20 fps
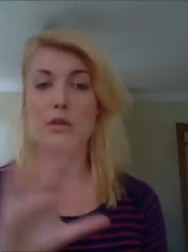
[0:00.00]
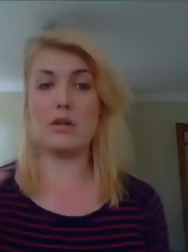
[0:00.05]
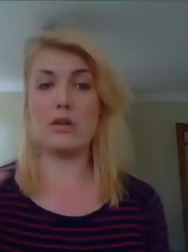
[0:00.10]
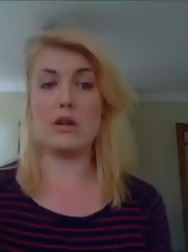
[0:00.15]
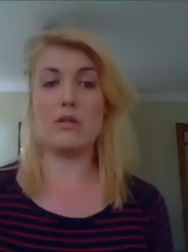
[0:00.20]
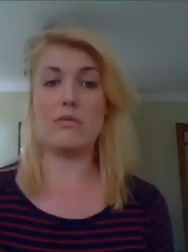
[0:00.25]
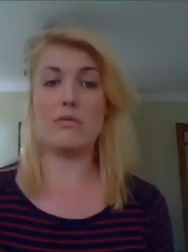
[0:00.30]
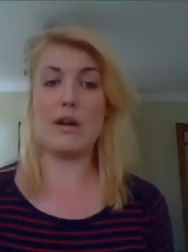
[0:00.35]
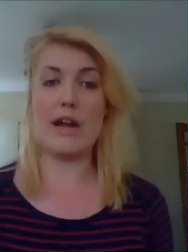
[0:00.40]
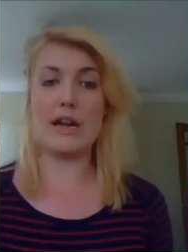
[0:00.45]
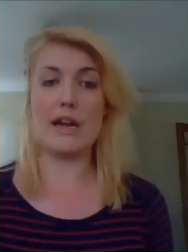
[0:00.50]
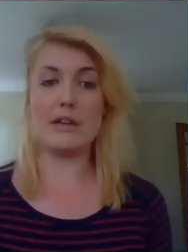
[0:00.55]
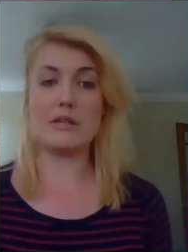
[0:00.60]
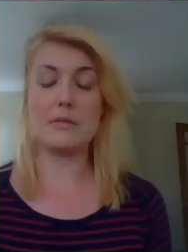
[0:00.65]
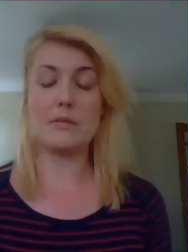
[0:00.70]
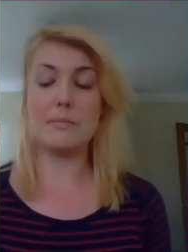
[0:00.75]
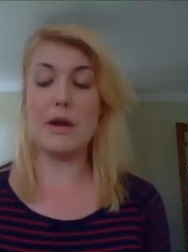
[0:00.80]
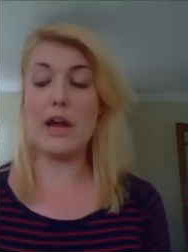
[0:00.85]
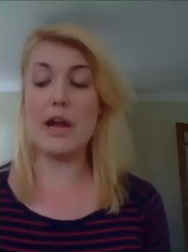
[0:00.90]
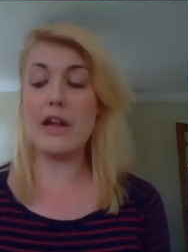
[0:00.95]
a range,
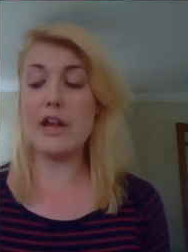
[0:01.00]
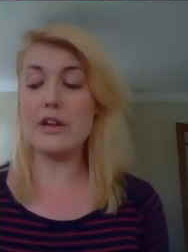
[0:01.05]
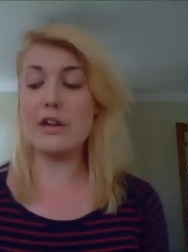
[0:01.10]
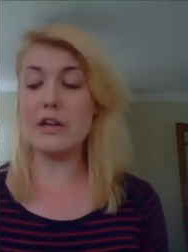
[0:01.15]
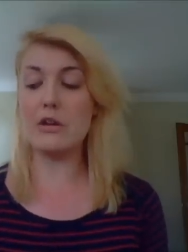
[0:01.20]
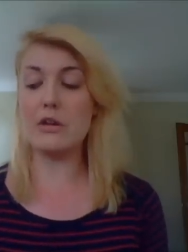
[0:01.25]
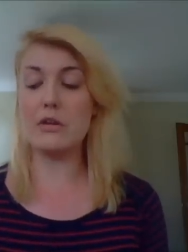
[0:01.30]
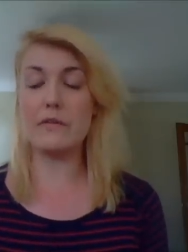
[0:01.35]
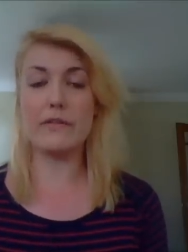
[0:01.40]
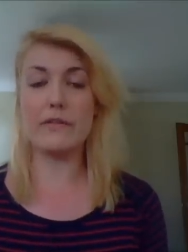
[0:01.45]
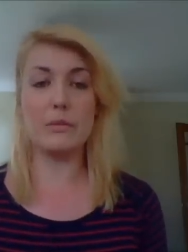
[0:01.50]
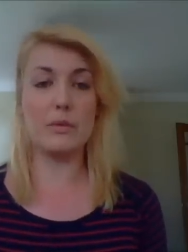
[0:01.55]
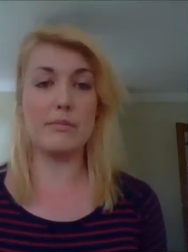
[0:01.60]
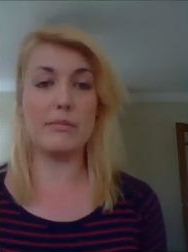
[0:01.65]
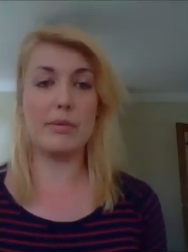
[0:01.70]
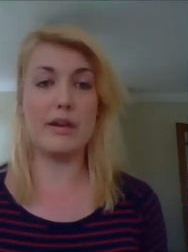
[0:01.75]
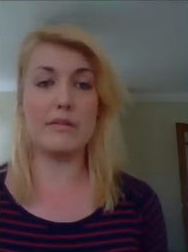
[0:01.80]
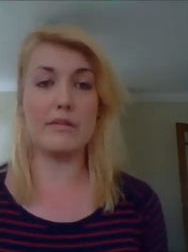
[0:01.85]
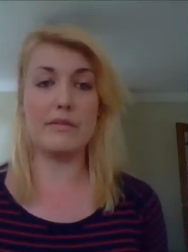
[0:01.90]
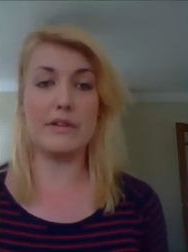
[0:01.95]
but I only got from one
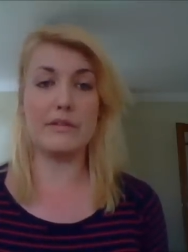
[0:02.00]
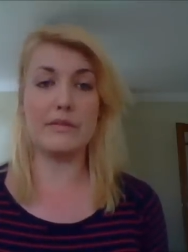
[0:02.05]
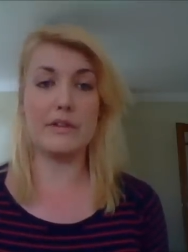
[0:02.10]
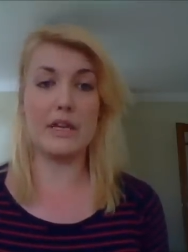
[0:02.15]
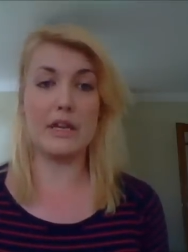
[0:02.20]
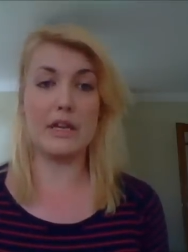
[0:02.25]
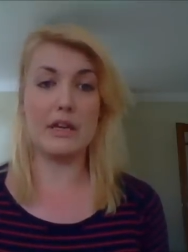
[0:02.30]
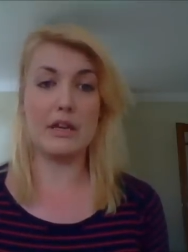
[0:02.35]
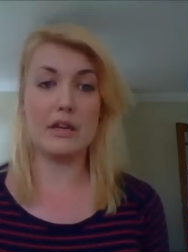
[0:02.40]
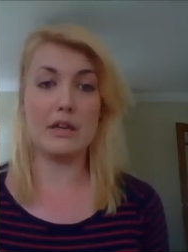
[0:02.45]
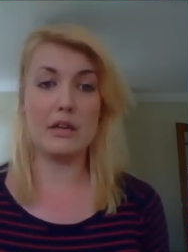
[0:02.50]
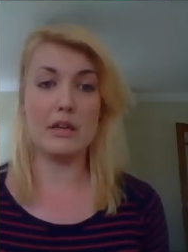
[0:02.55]
pound fifty.